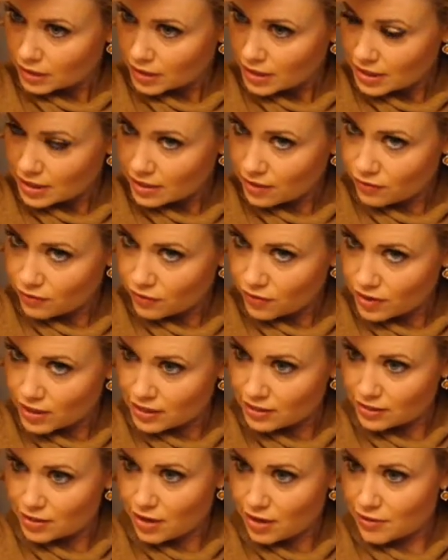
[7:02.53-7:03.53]
Getting the front
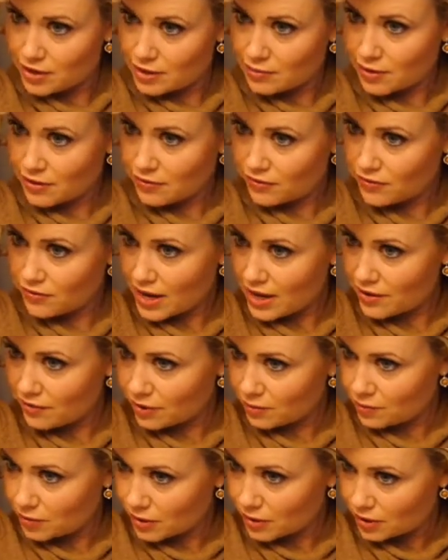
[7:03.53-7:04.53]
is always my
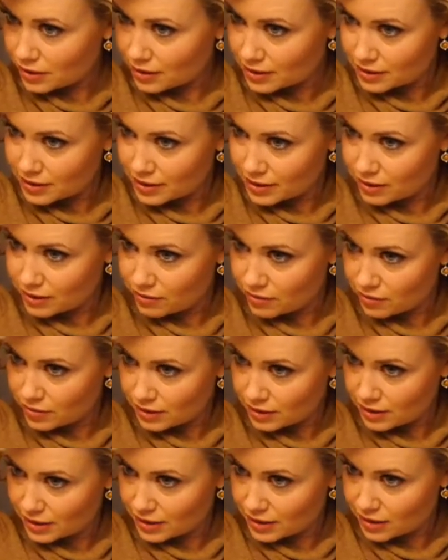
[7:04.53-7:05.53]
favorite part because I can
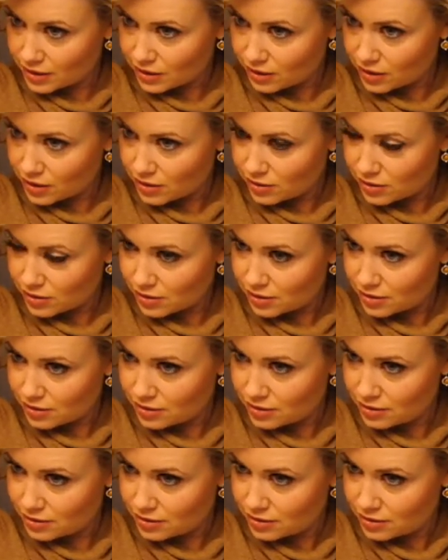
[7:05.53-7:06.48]
really get close.